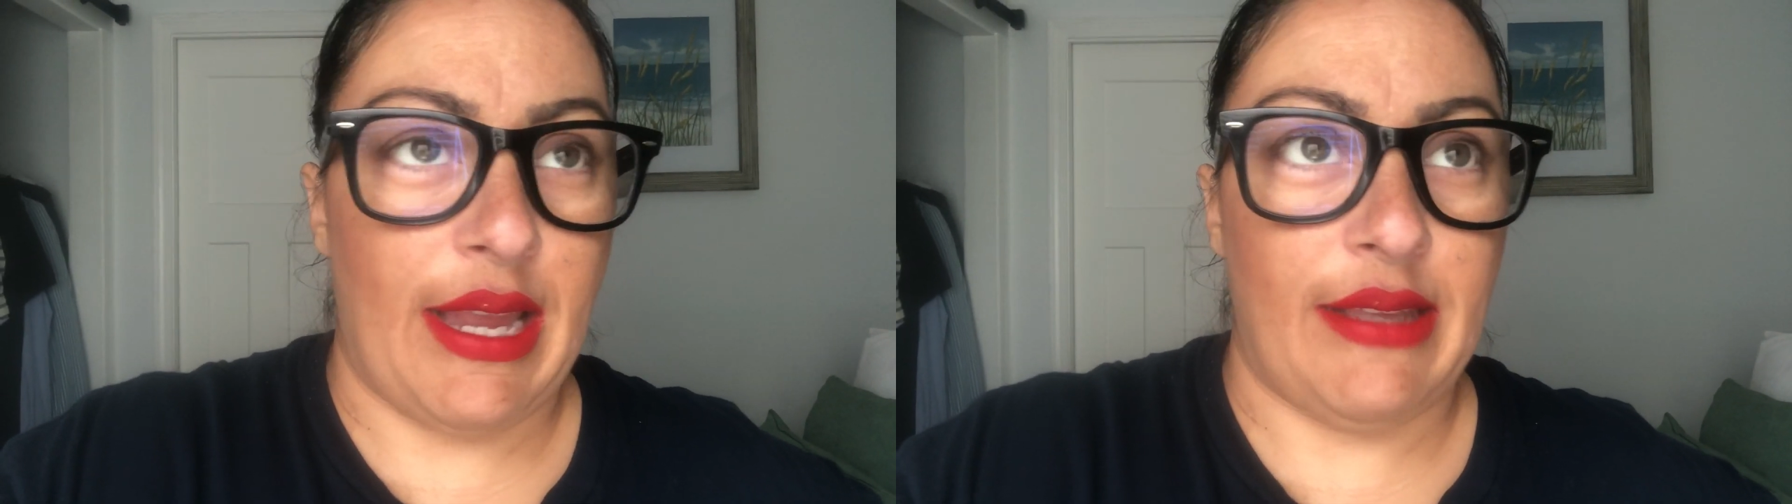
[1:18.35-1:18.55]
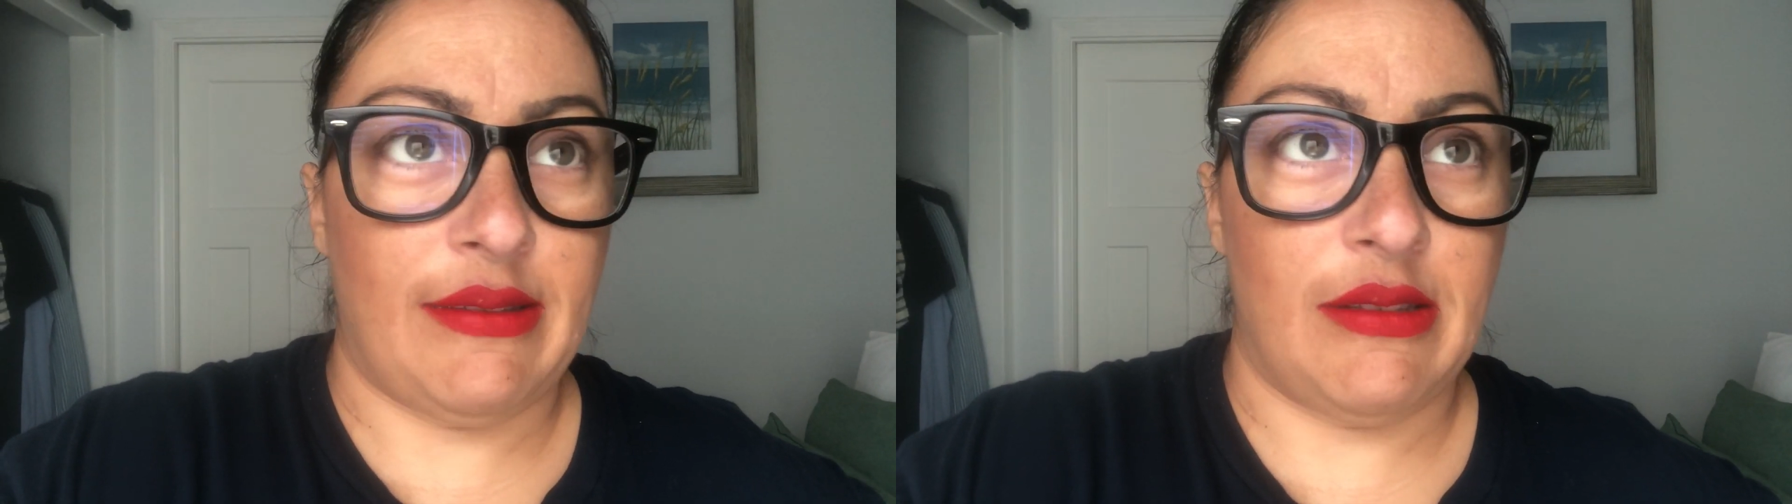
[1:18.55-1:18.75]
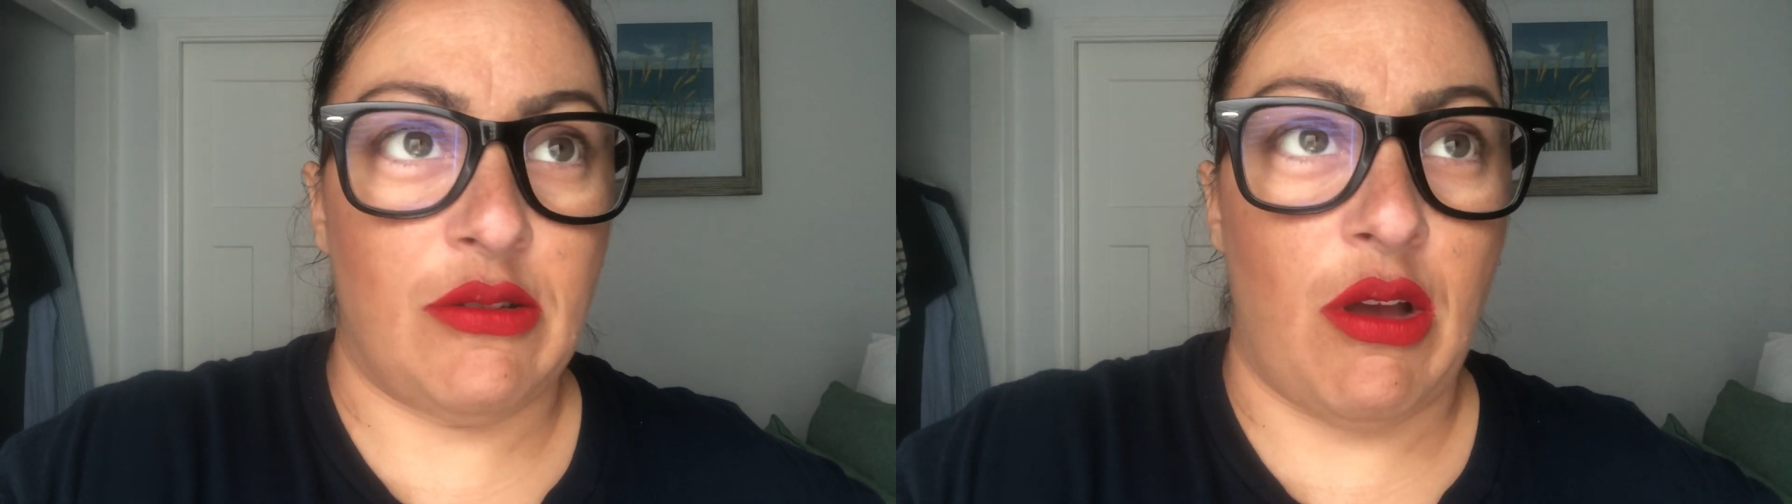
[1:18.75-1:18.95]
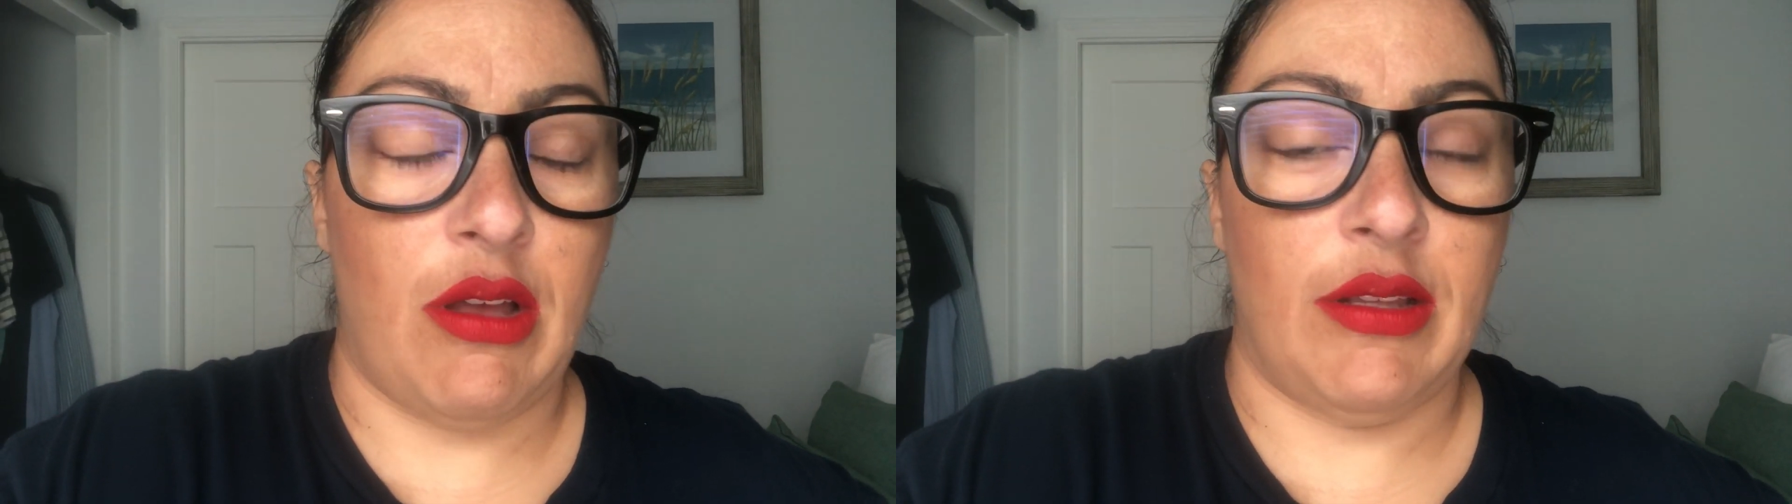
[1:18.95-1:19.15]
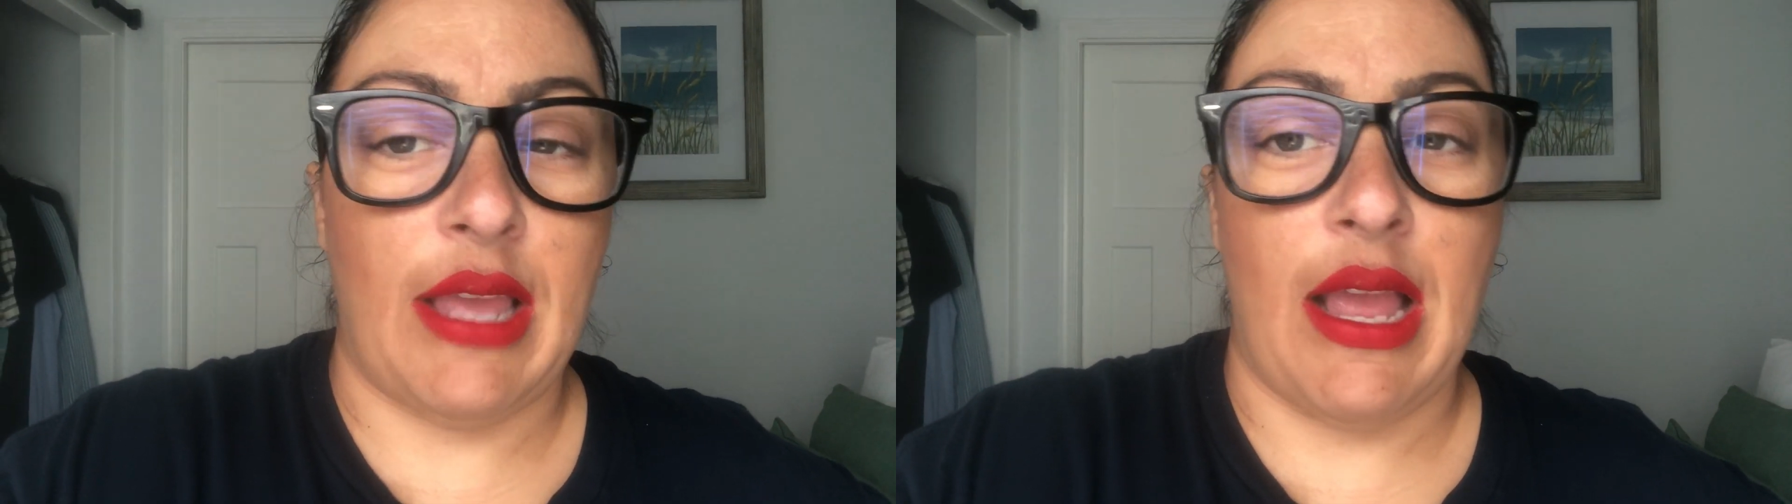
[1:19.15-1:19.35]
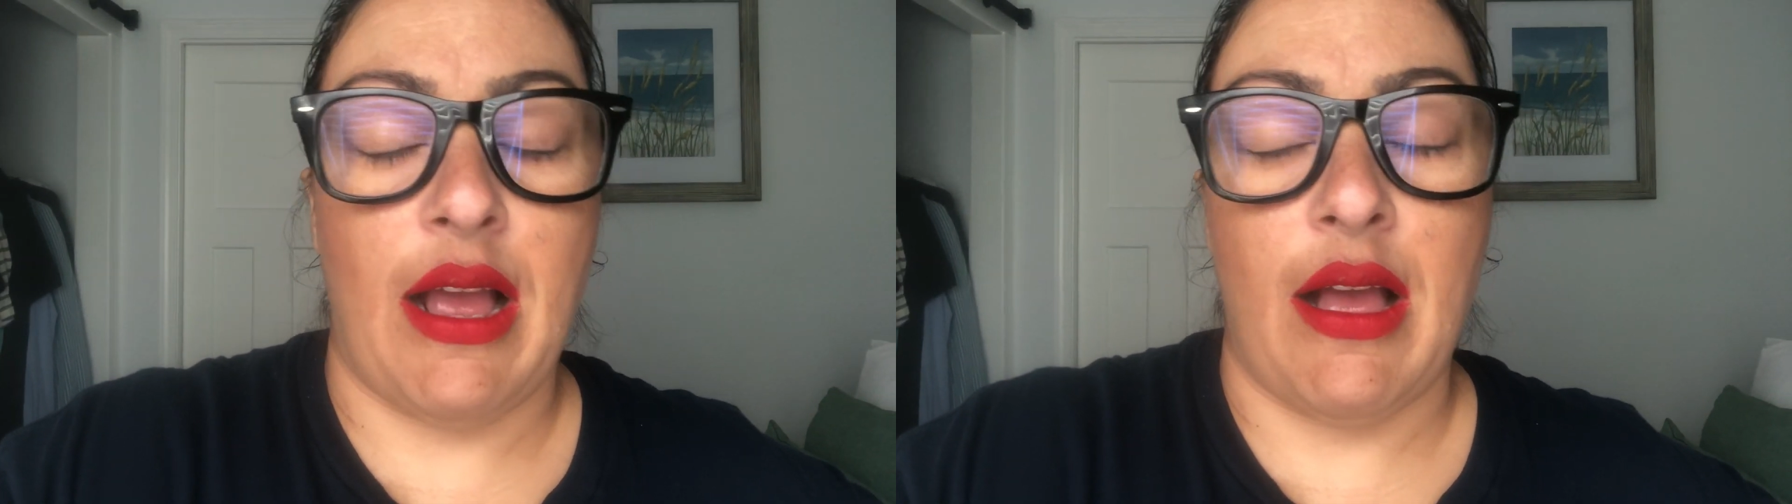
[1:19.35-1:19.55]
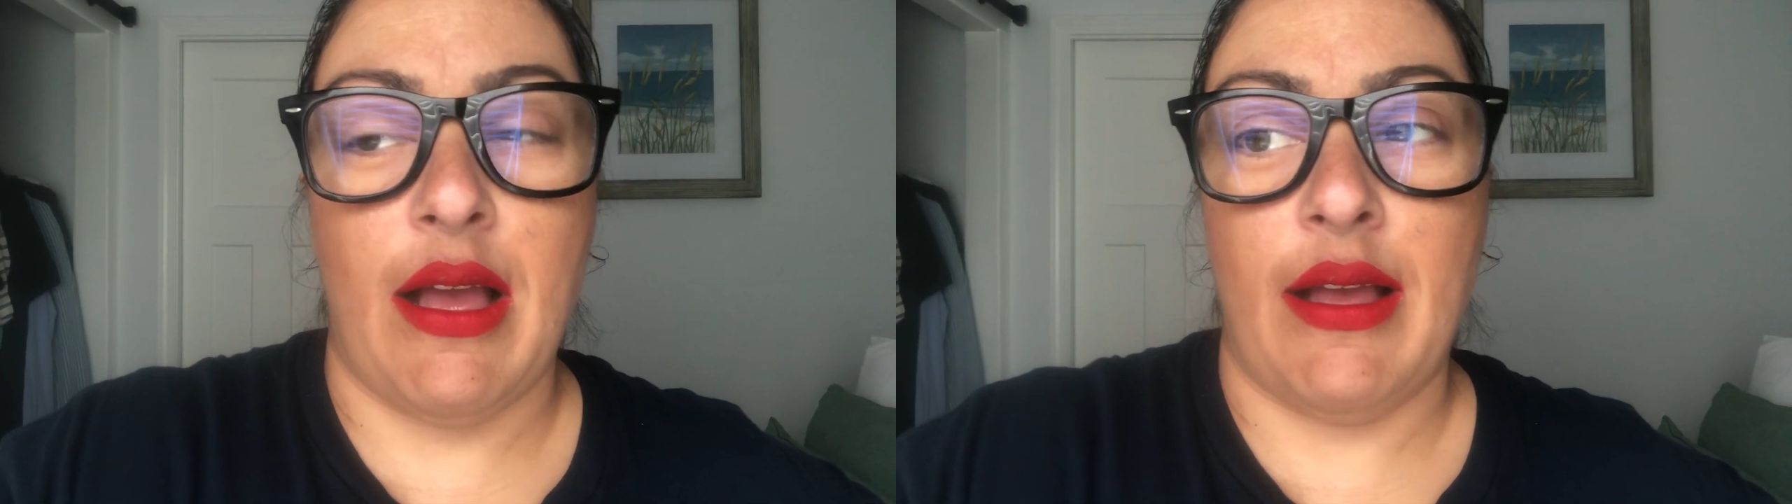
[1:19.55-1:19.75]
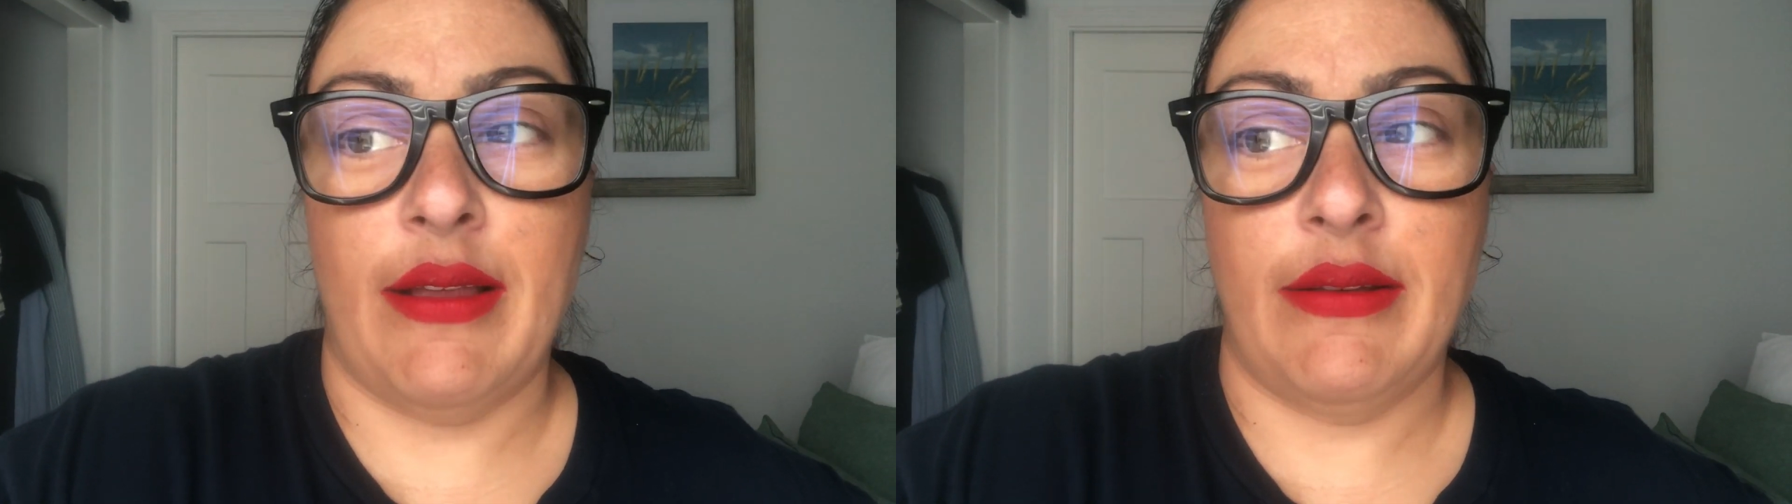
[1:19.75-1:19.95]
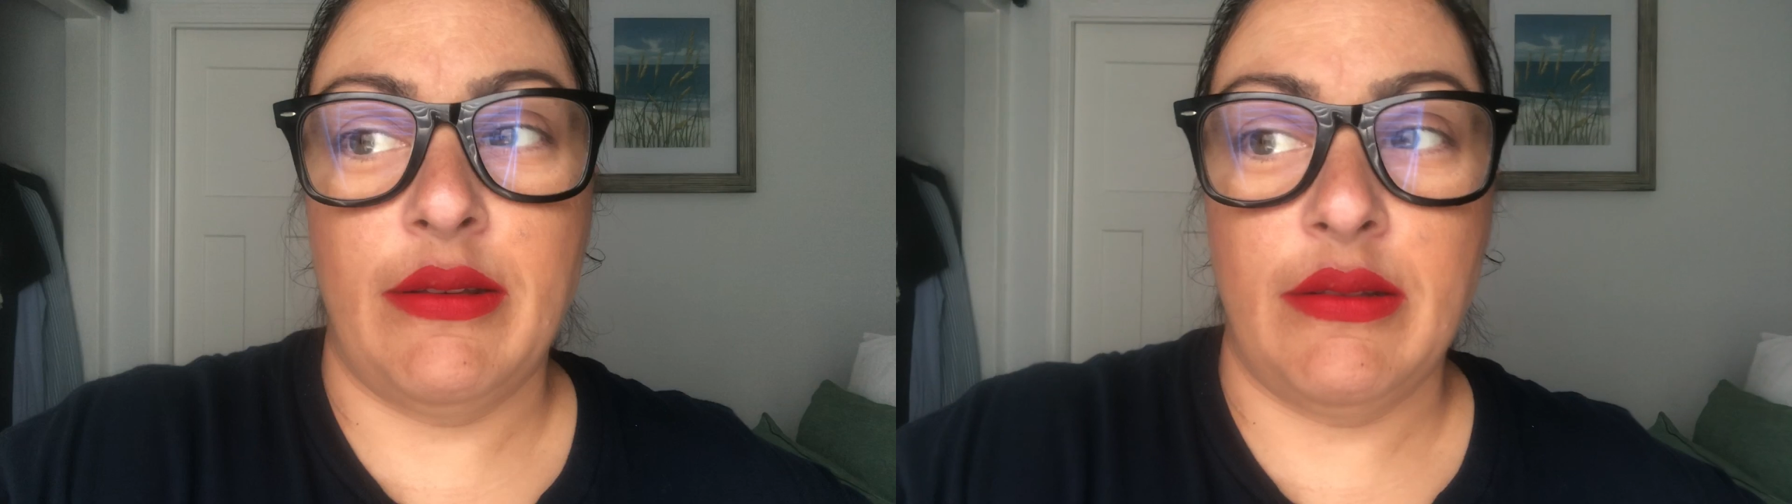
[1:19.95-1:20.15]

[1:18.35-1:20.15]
I guess it's called, uh,